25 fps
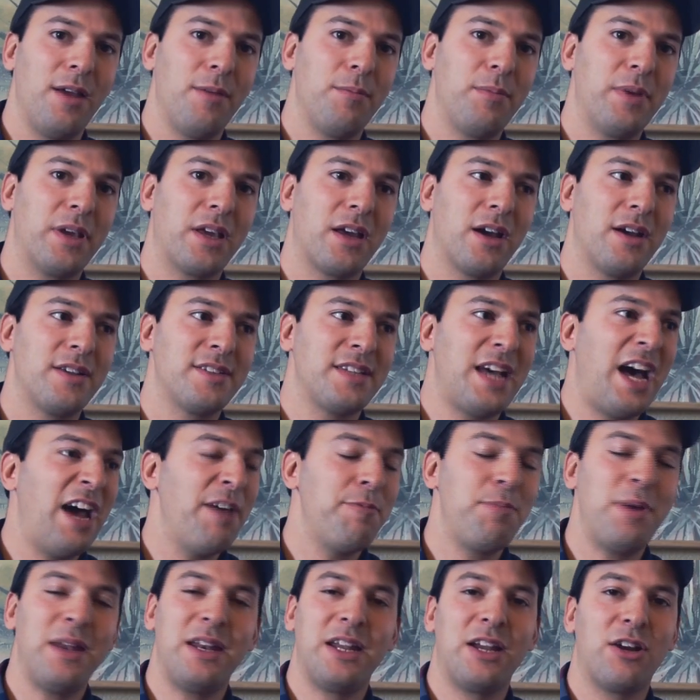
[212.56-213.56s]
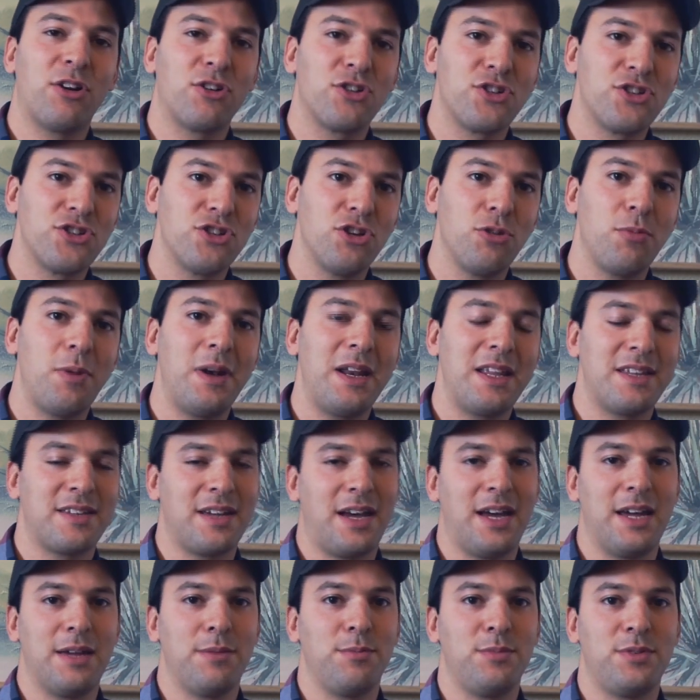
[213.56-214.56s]
Because I've been here so many
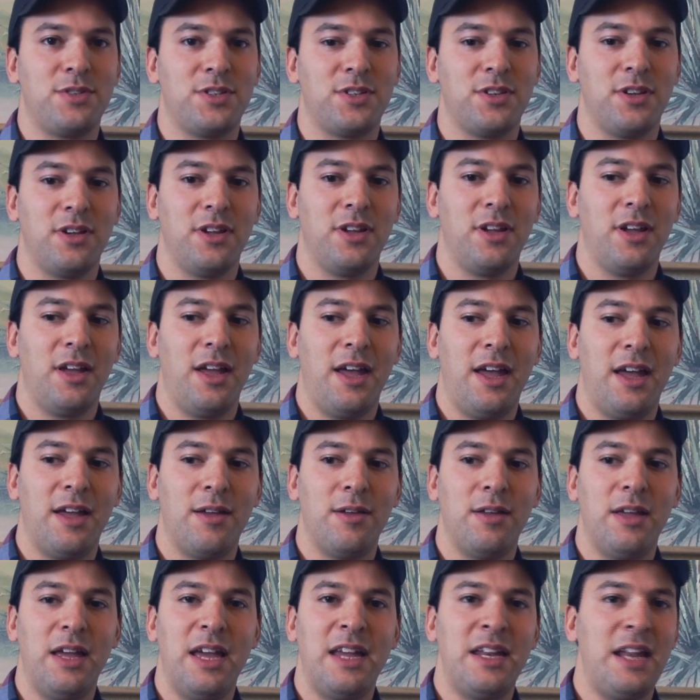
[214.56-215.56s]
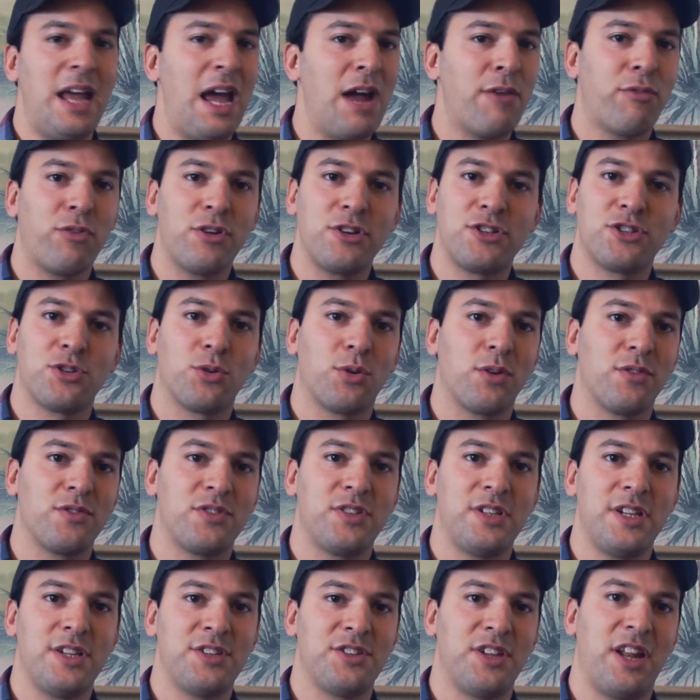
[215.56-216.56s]
times, in every sort of
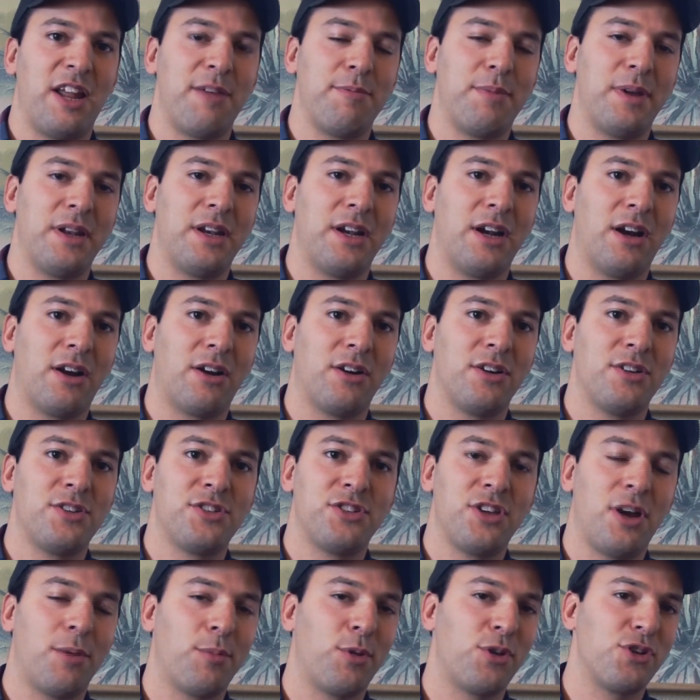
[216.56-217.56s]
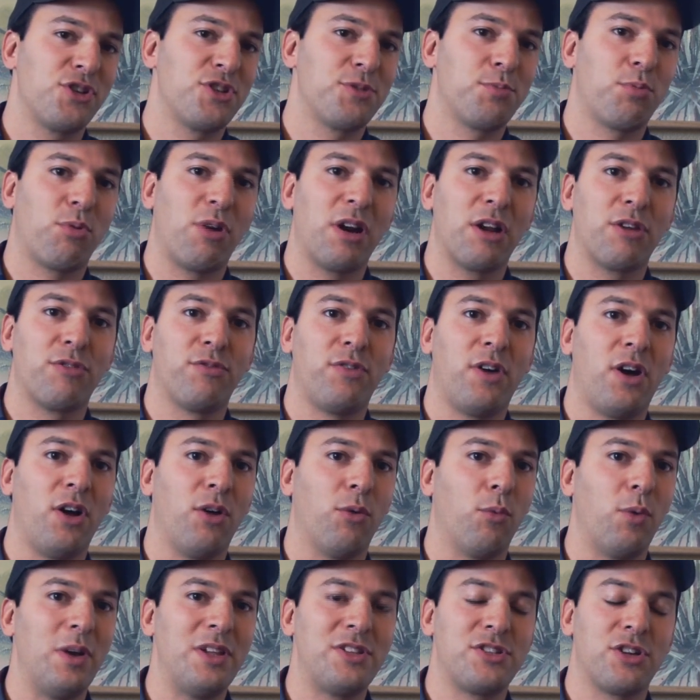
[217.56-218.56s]
season I've been here. Summer, spring,
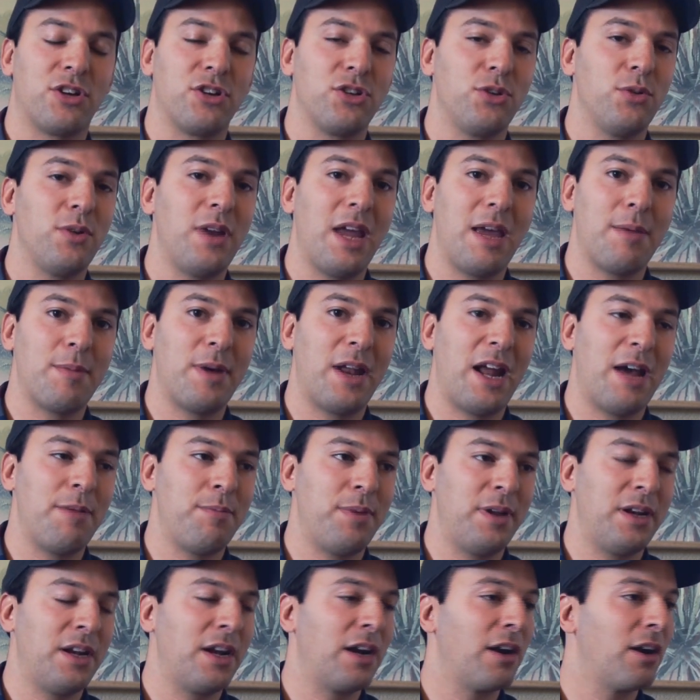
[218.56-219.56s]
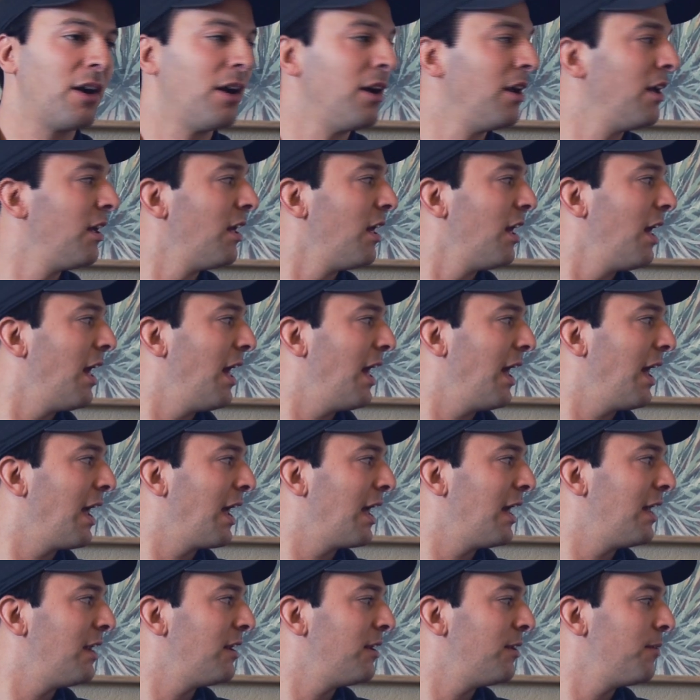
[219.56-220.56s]
fall, winter, you name it, I've been here.
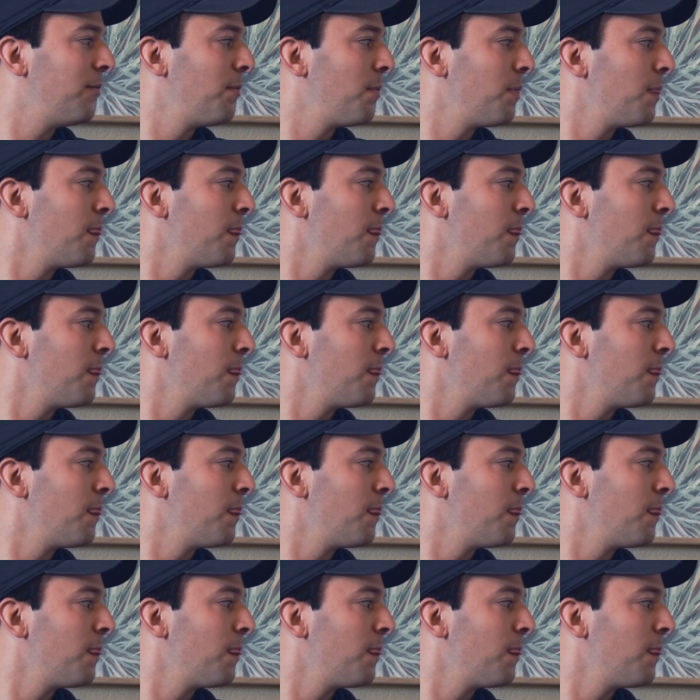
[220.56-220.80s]
And